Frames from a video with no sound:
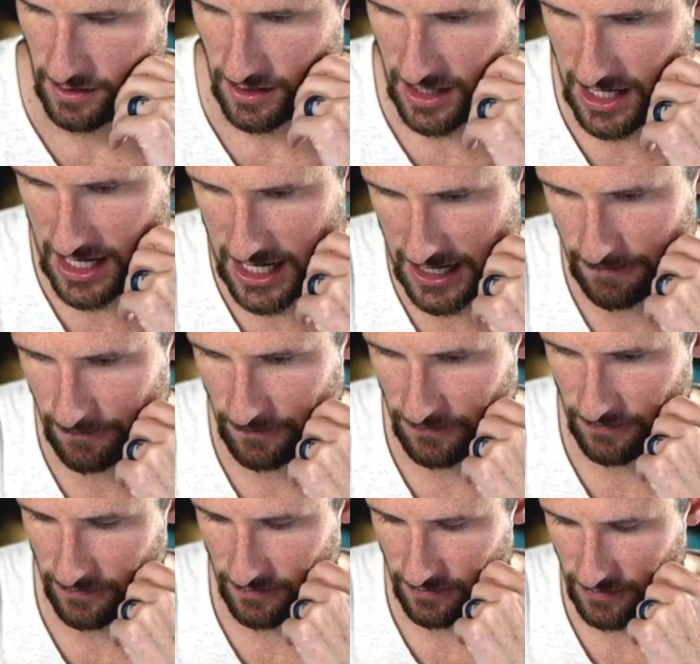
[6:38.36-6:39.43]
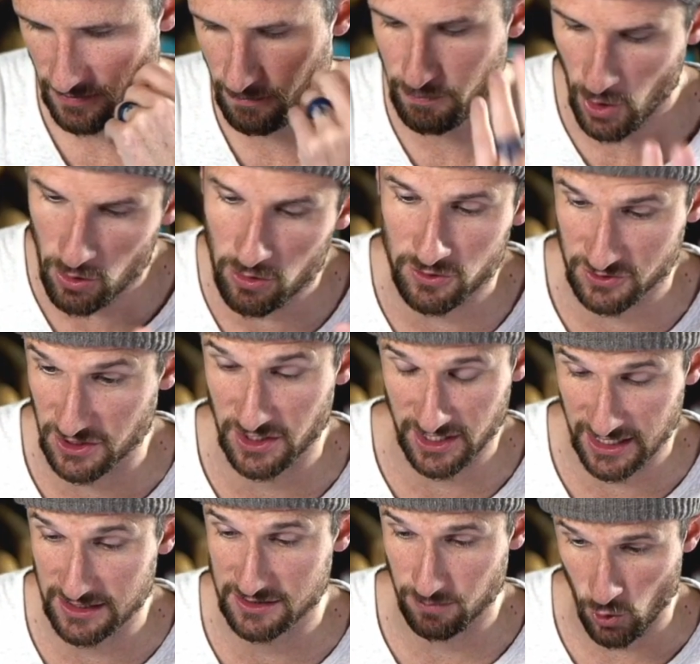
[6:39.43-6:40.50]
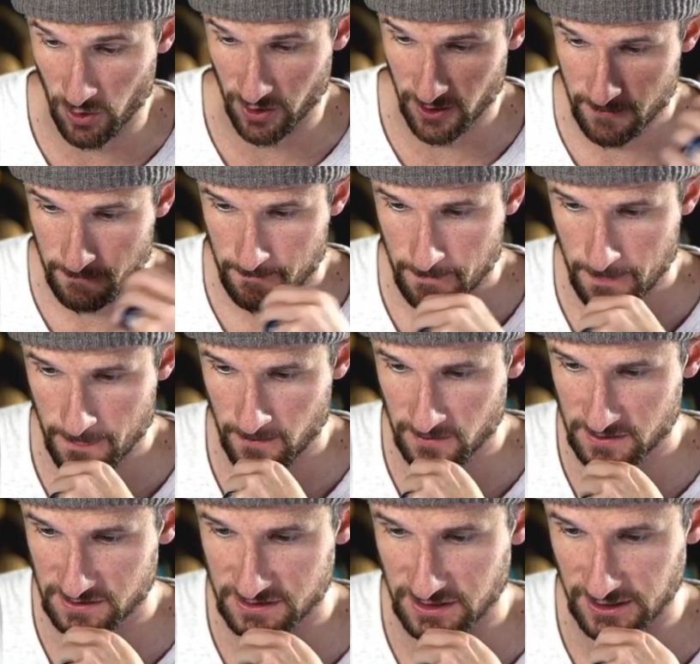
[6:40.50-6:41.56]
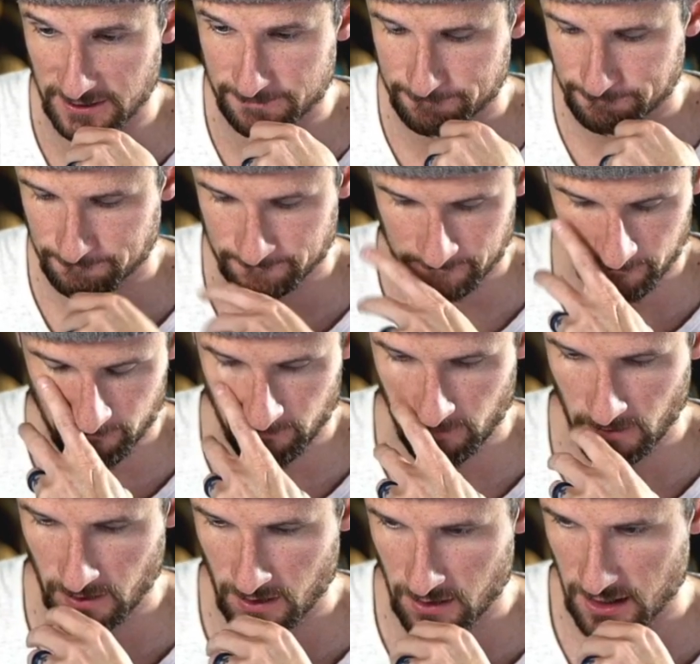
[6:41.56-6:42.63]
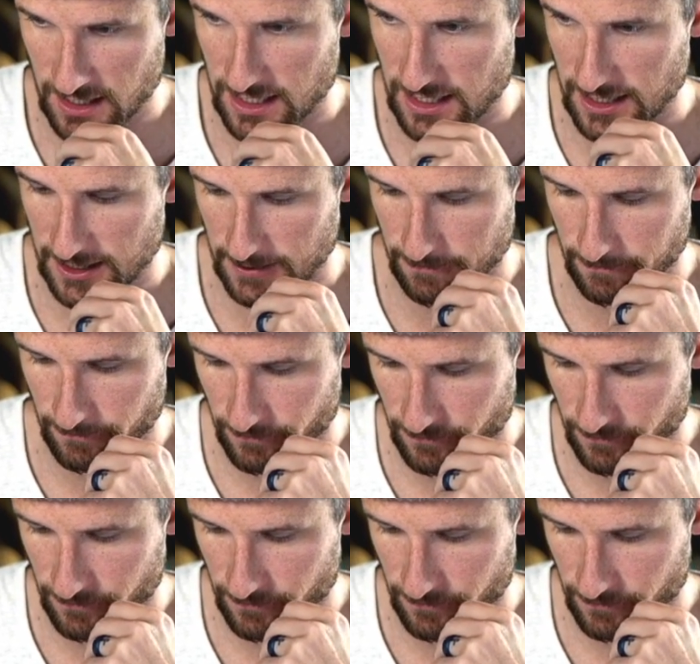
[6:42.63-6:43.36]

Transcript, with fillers: Um, Bowler's good against Mortar, which is good. Um,